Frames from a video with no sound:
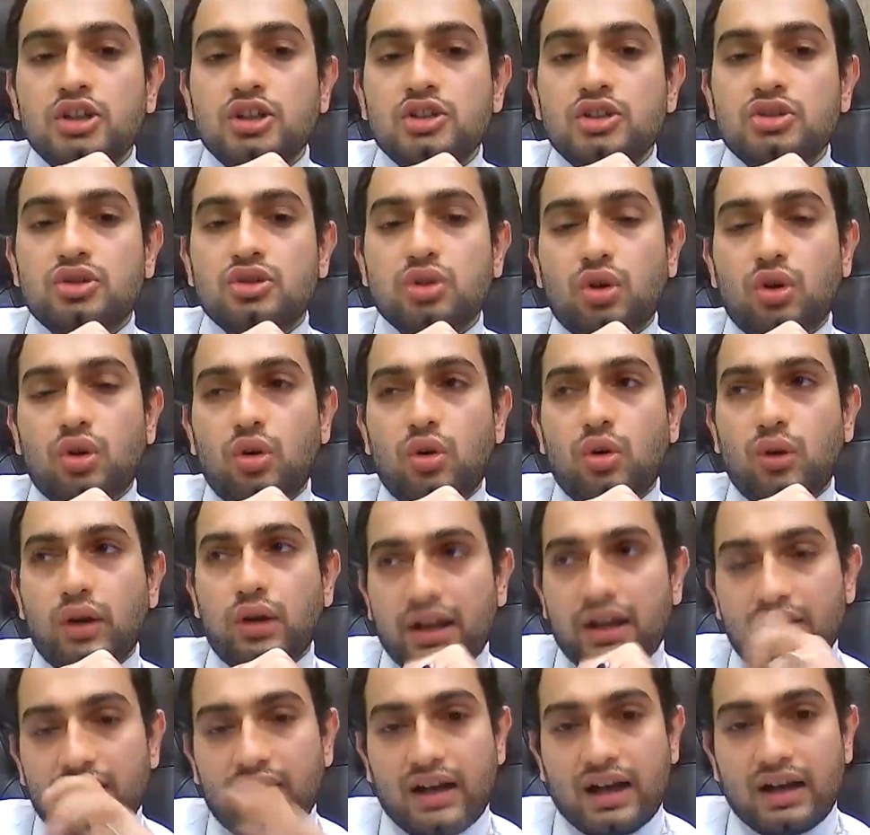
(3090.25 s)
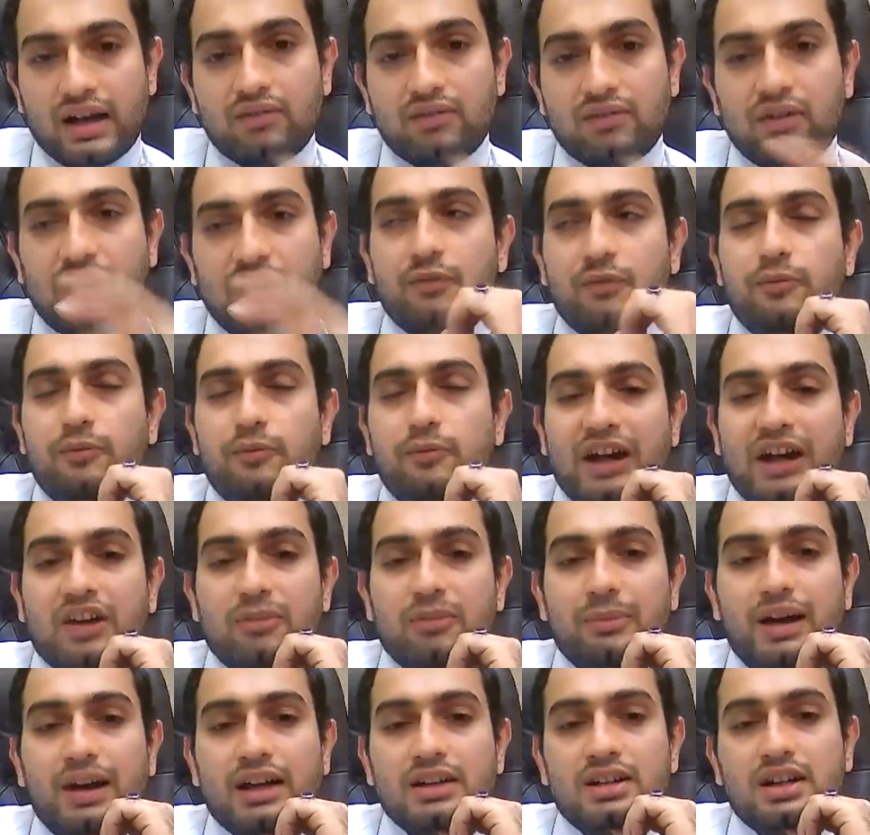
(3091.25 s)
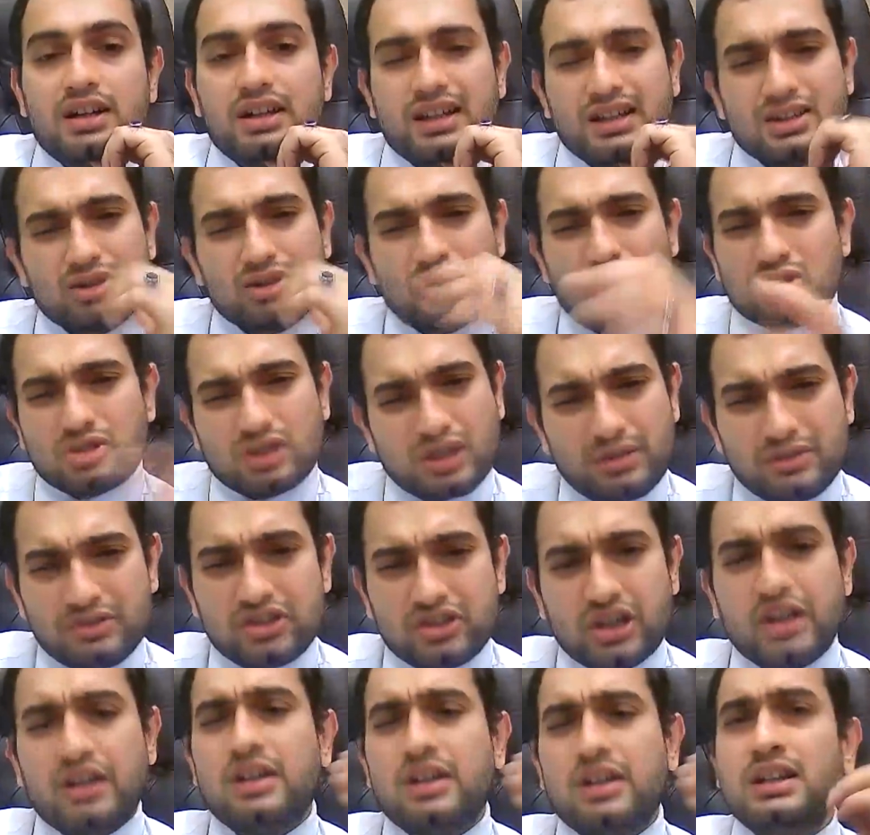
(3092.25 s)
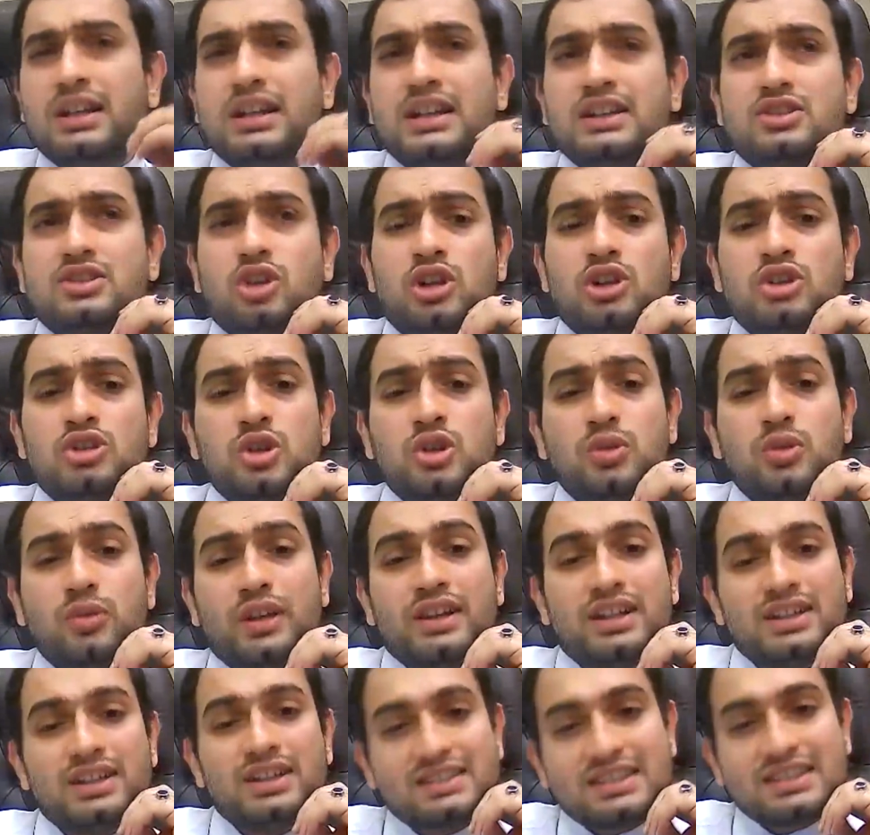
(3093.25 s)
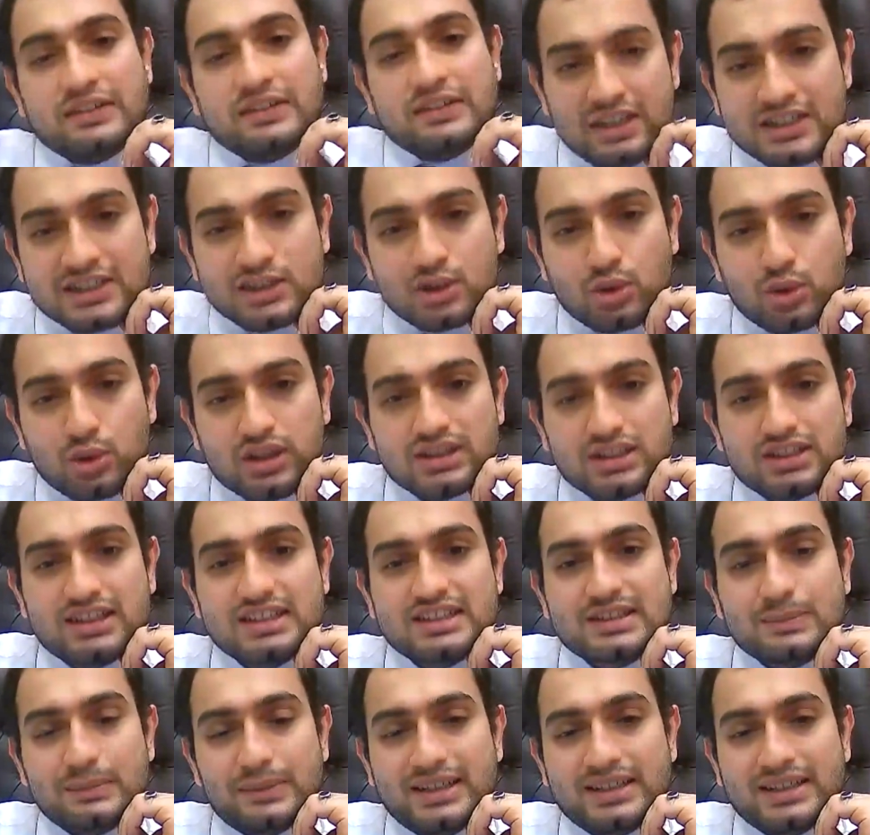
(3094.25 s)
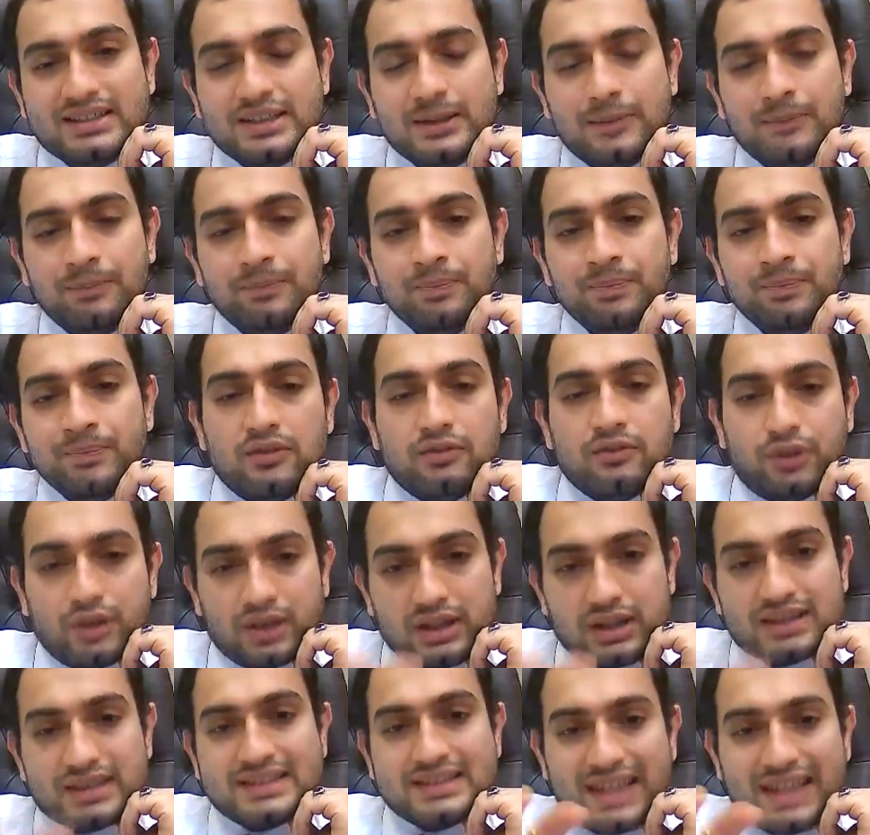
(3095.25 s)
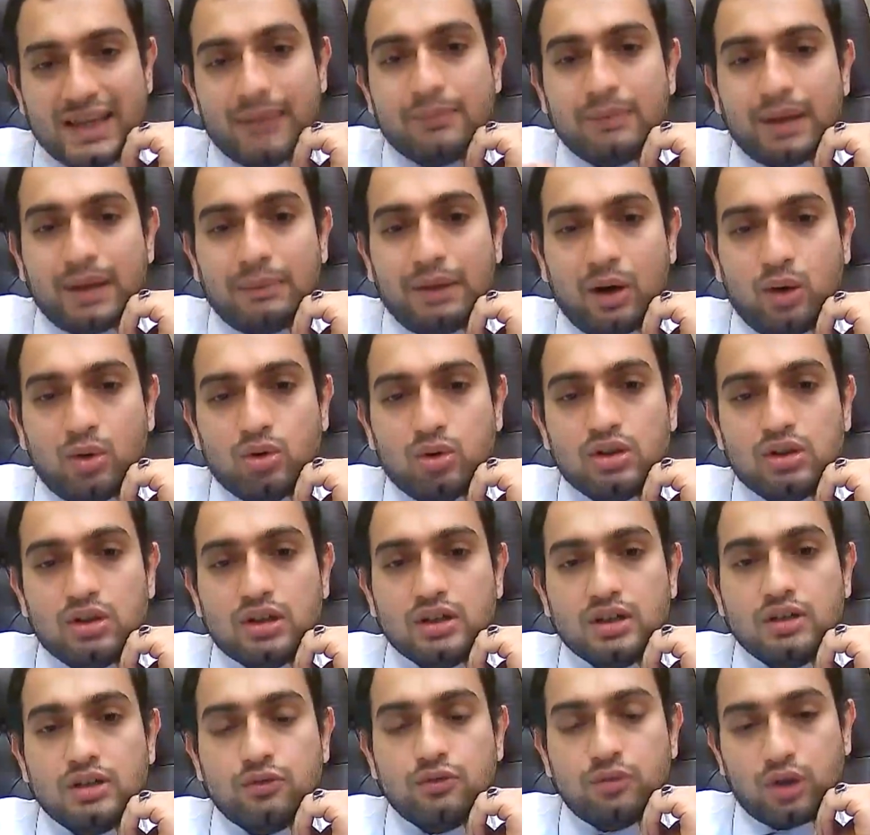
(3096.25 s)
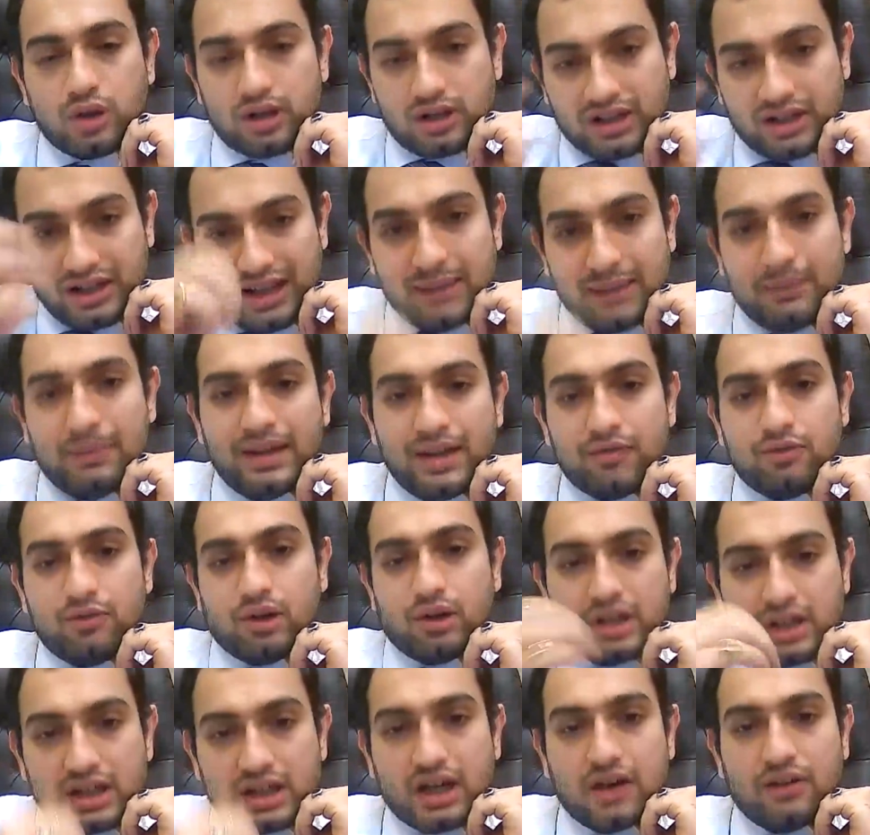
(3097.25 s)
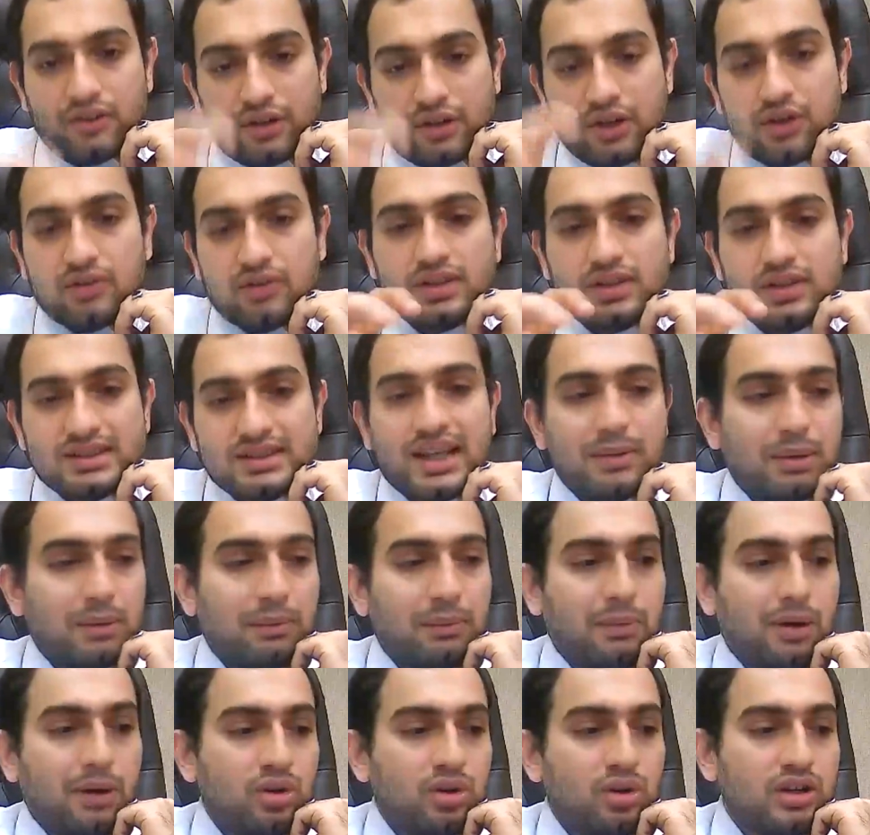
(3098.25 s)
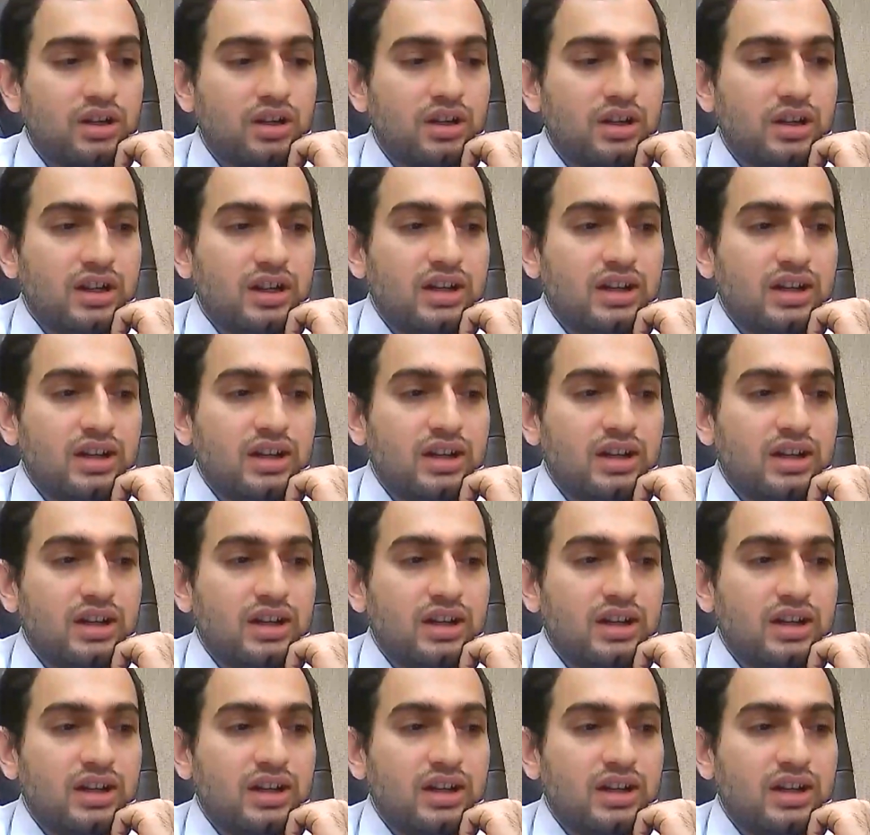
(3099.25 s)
So in one of my other cases also, and general case also, when the civil suit is dismissed for the same amount, for claiming for recovery of the same amount,